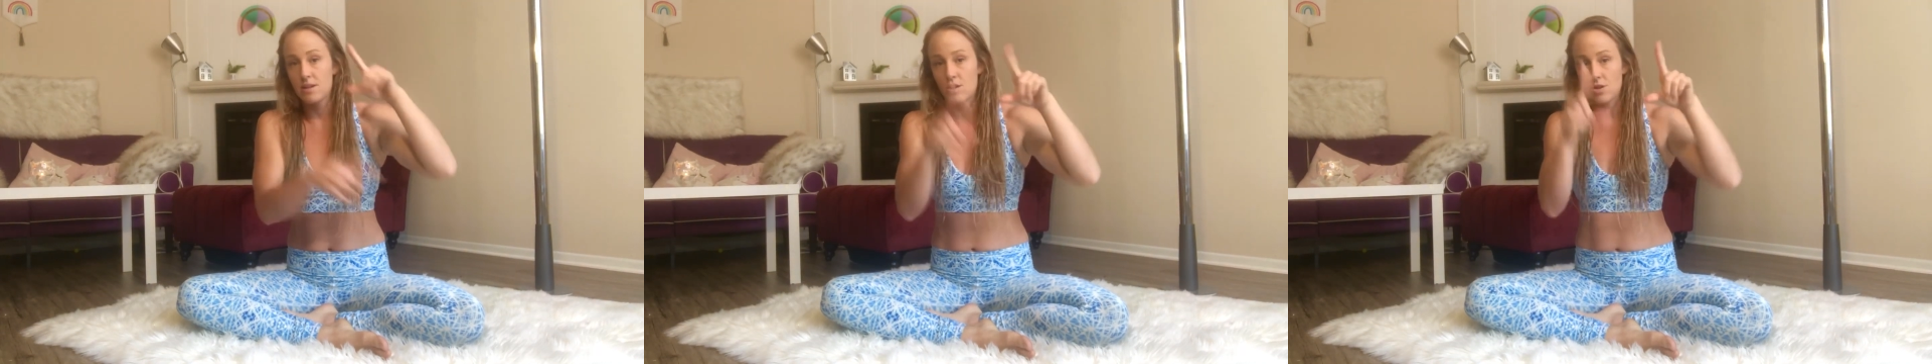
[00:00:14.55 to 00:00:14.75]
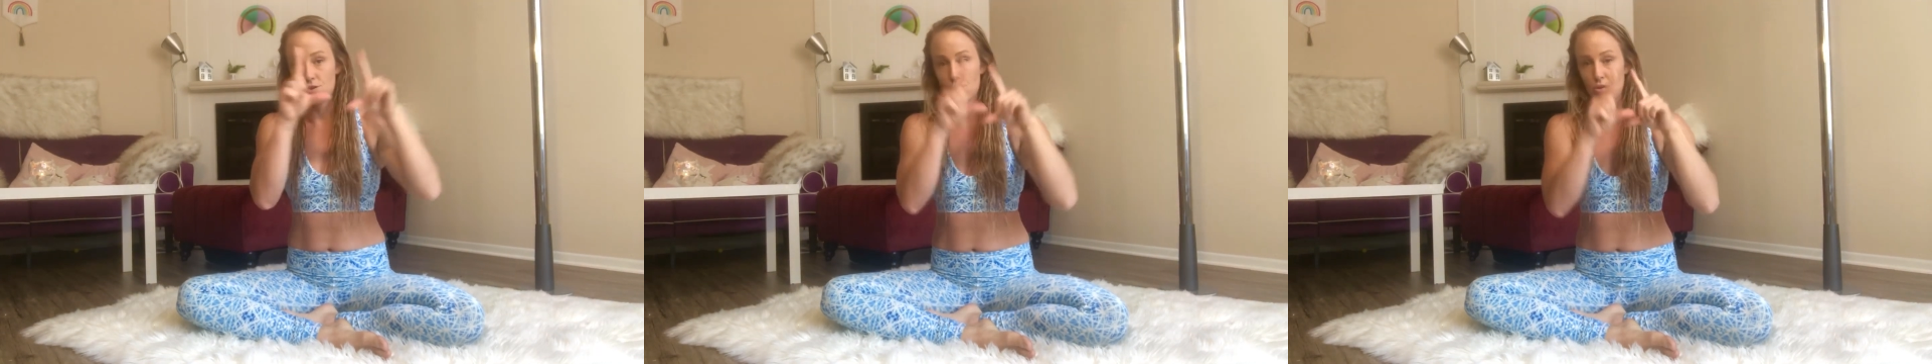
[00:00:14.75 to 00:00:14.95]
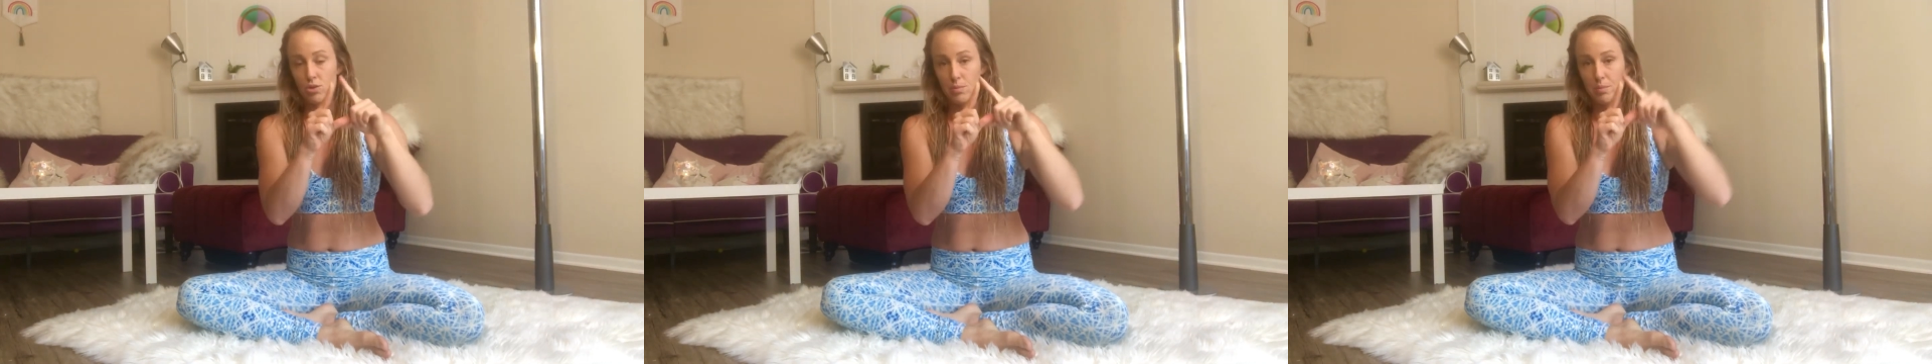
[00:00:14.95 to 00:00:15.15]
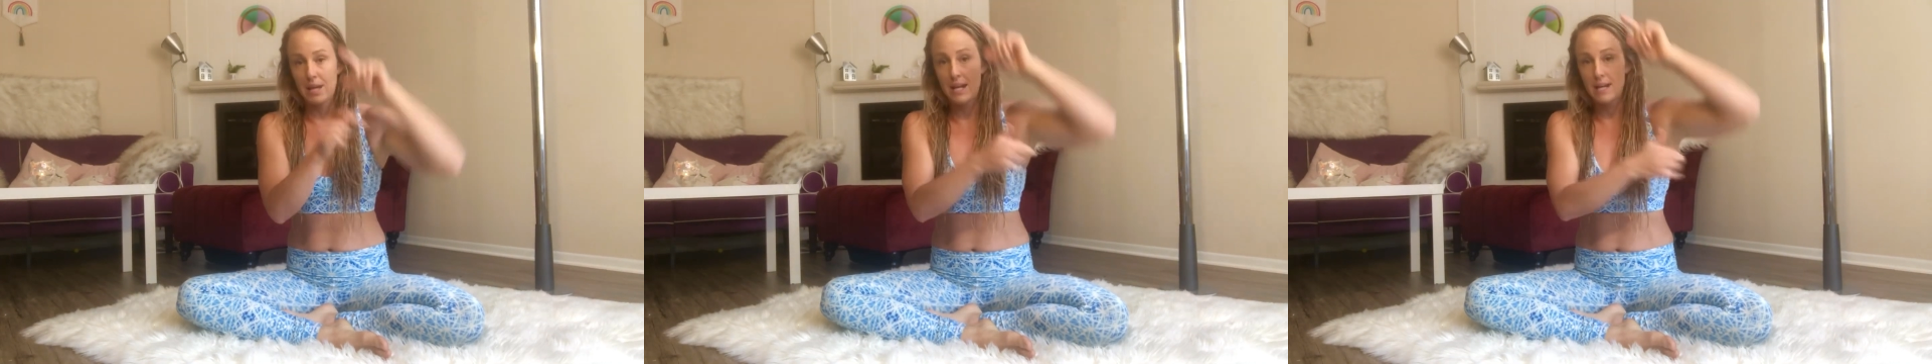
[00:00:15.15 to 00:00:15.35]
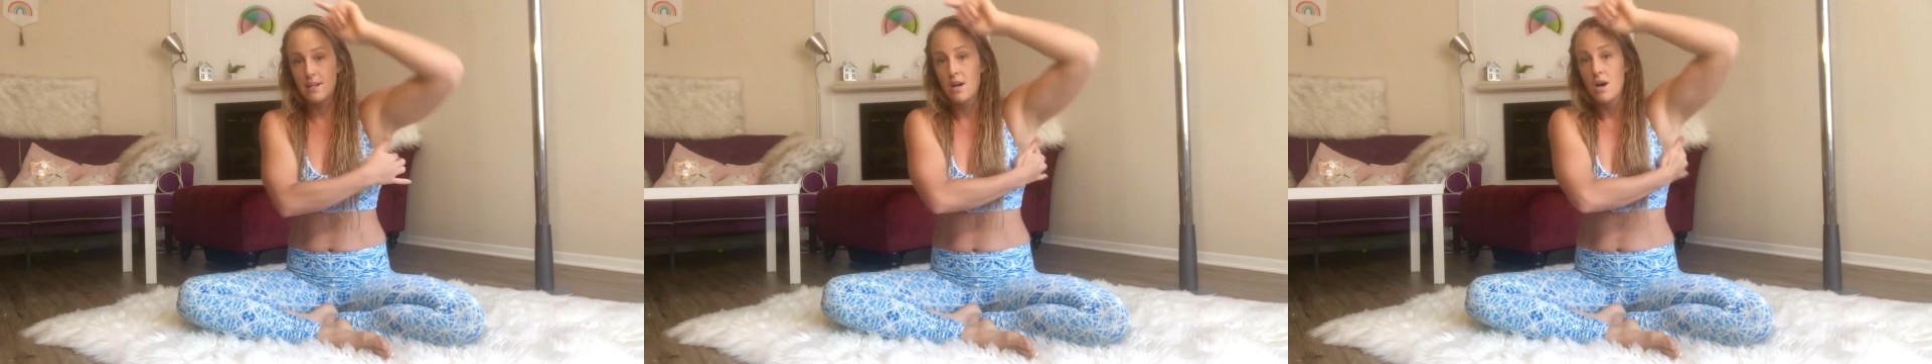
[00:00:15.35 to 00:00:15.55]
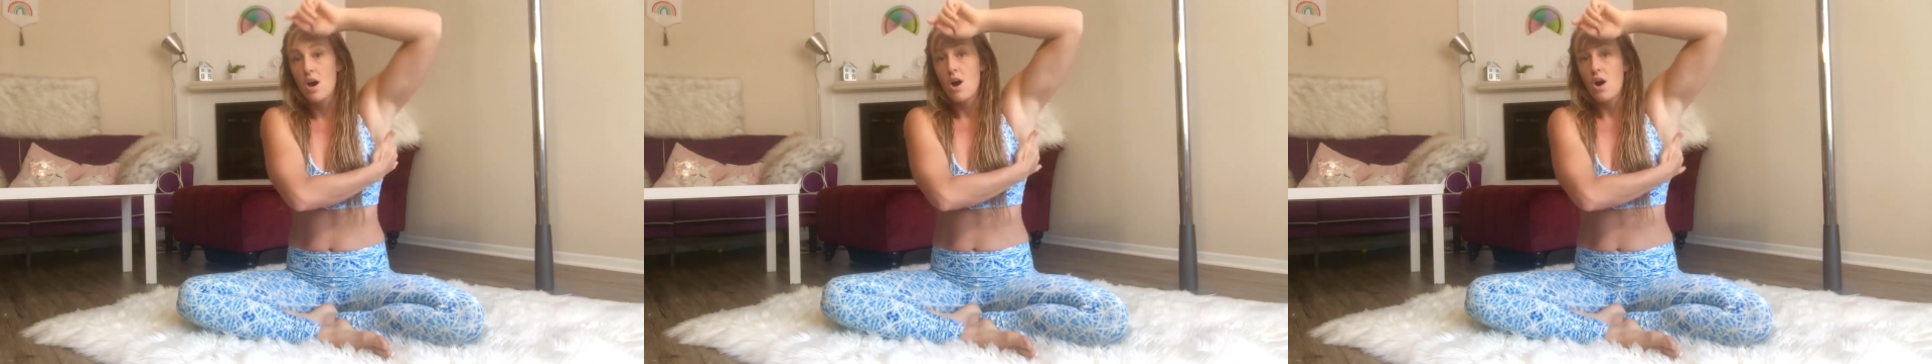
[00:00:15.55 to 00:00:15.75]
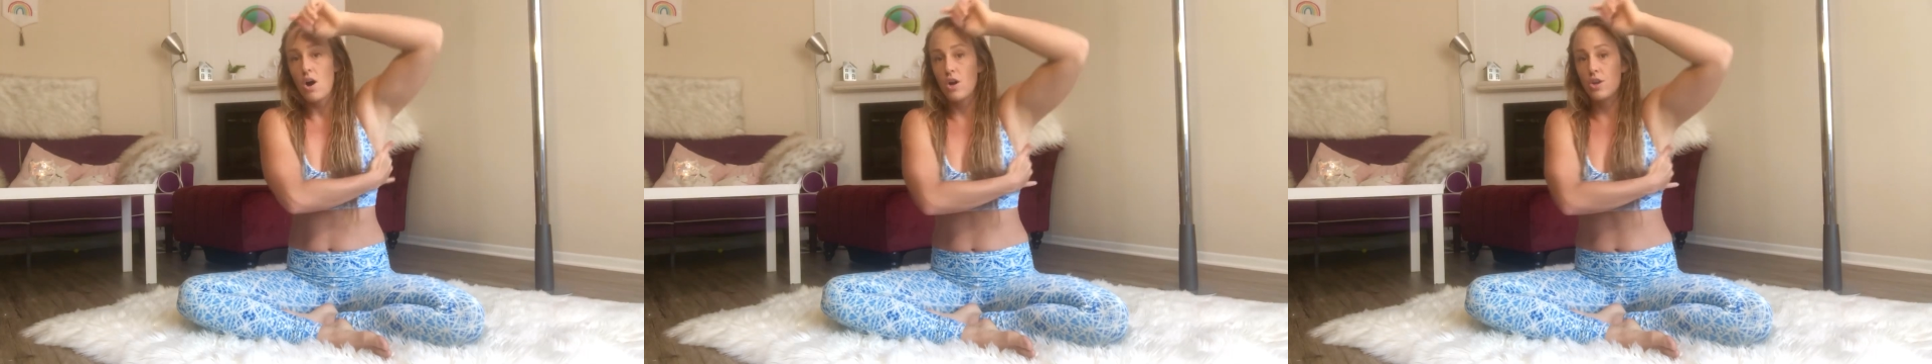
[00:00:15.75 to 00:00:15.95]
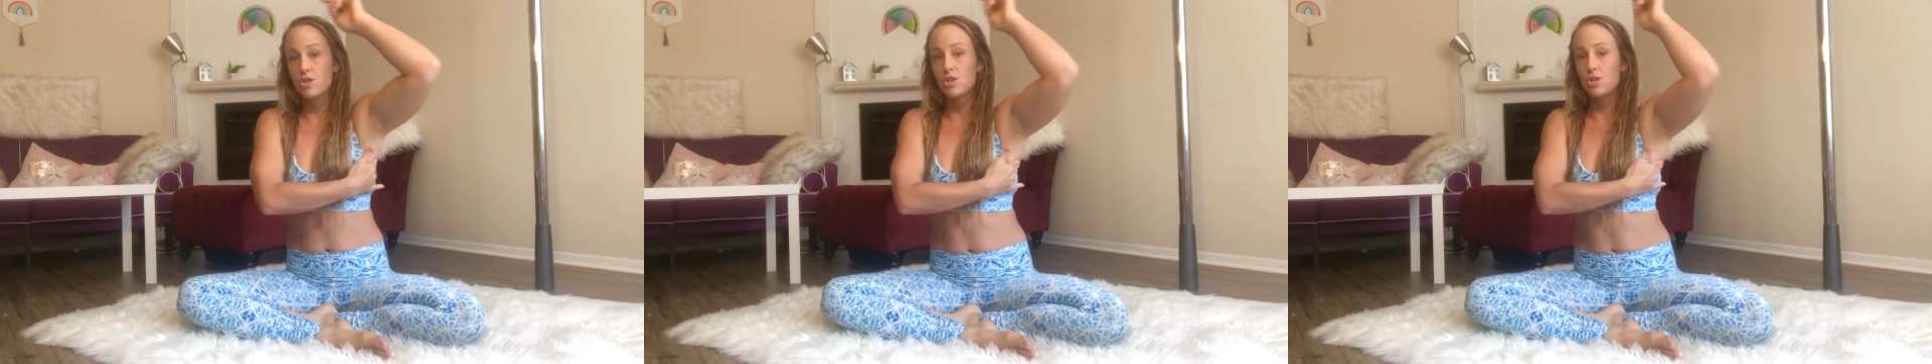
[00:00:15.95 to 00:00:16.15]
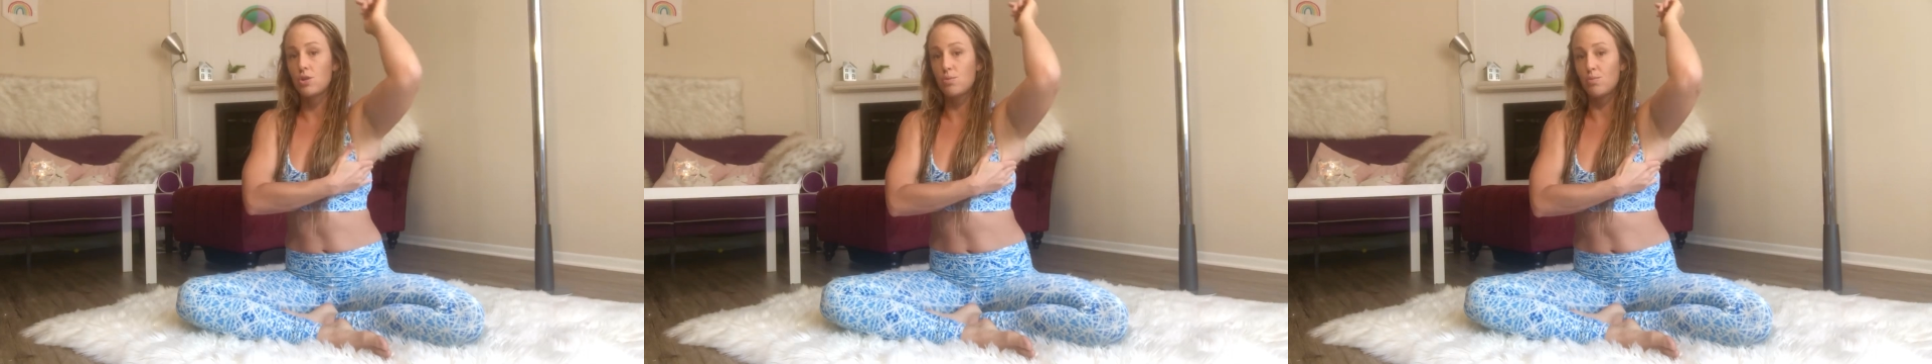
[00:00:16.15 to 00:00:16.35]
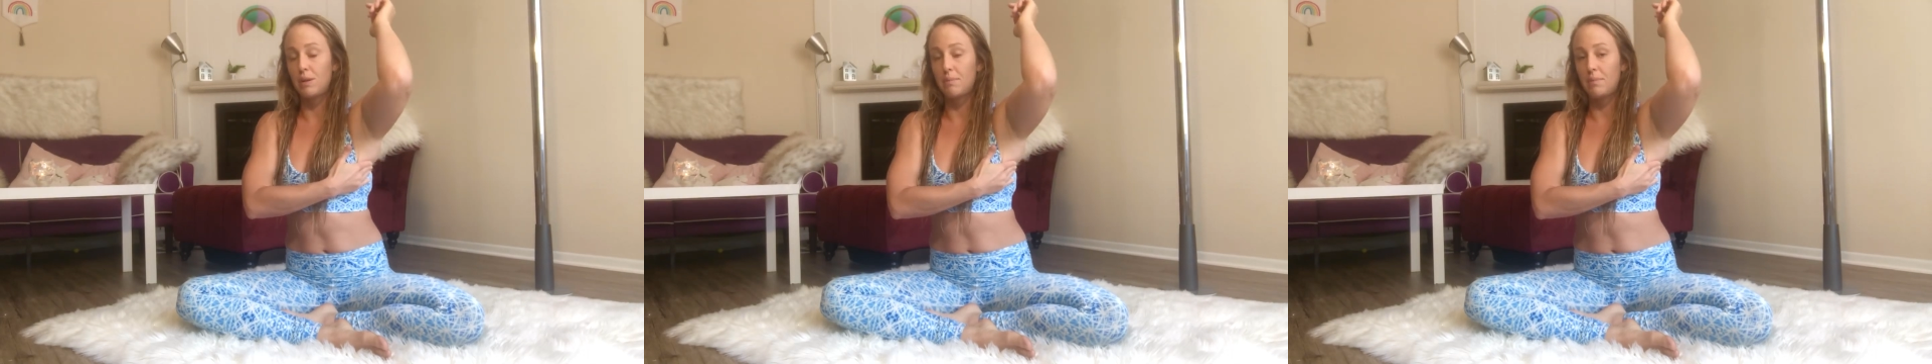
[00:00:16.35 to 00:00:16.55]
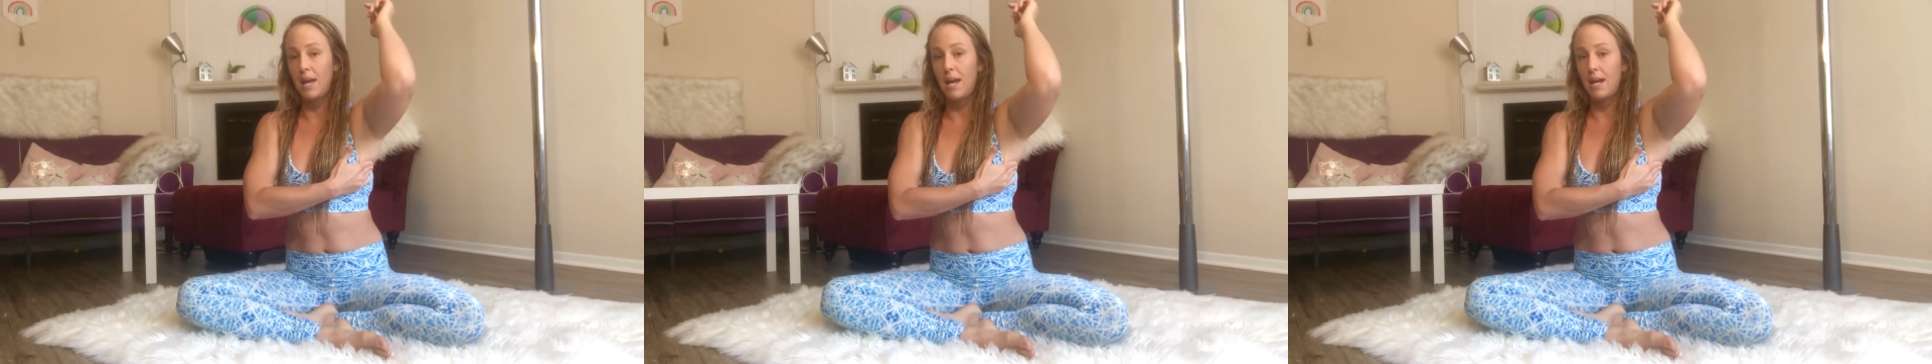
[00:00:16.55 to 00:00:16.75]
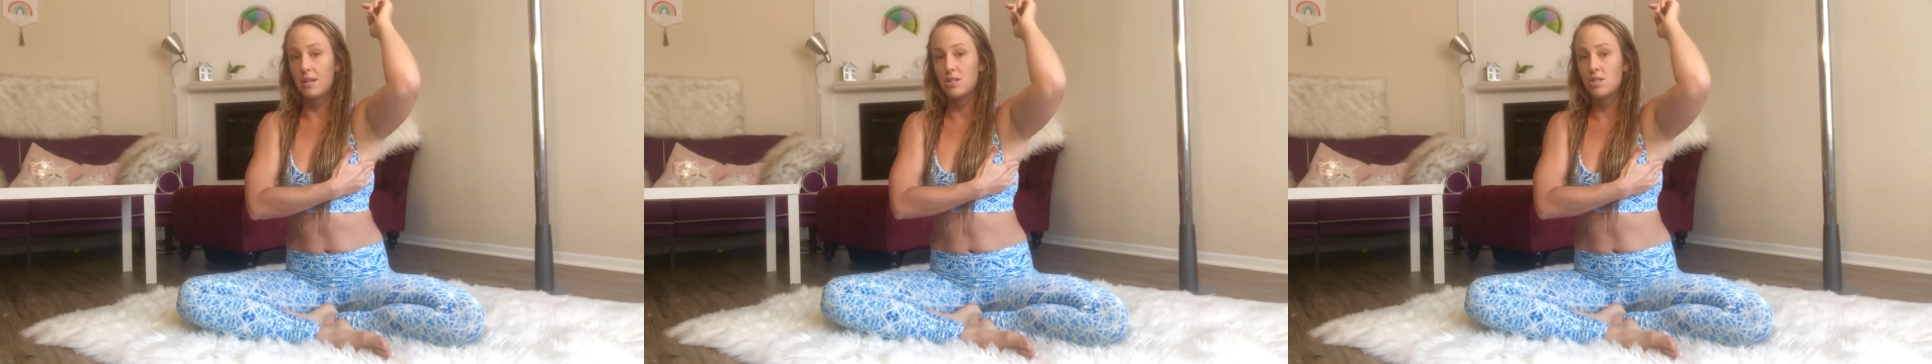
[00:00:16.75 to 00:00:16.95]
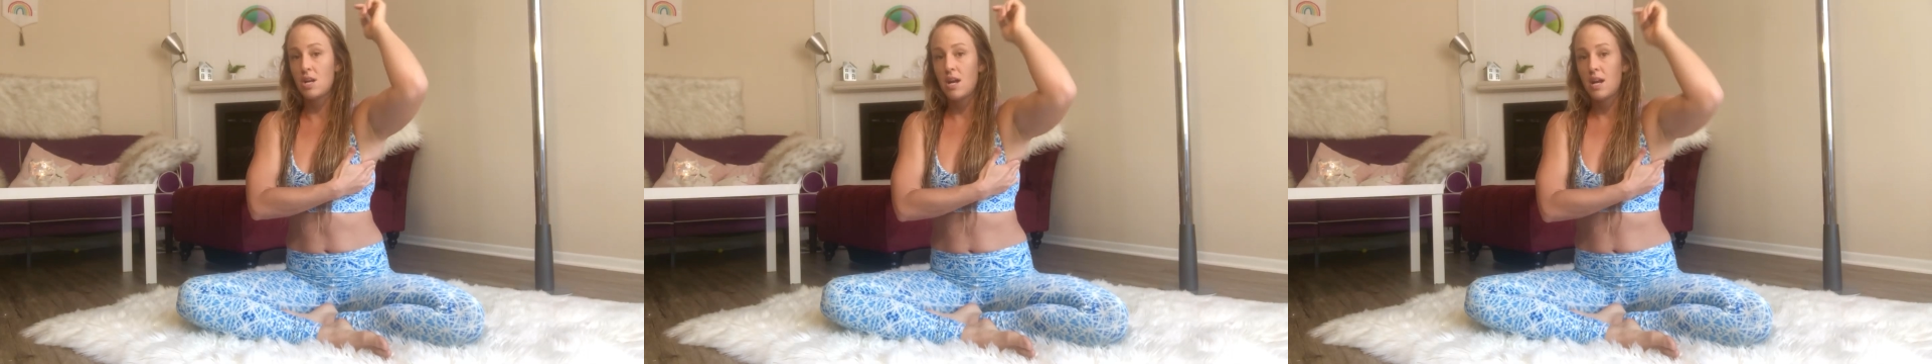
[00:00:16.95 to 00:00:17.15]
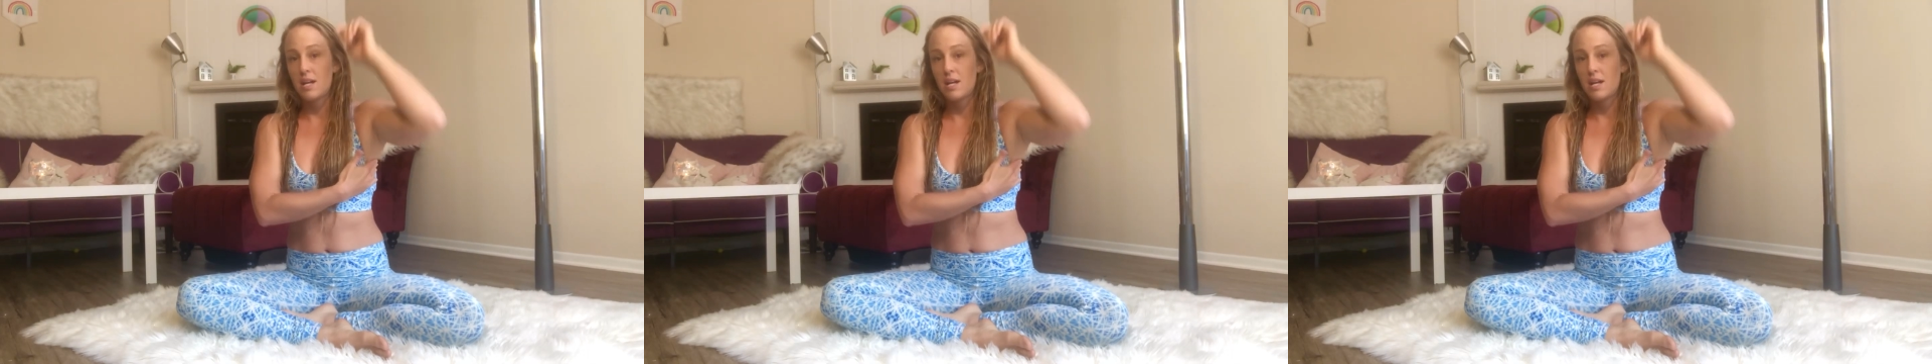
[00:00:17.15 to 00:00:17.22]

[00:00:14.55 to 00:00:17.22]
your shoulder blade, onto your rib cage.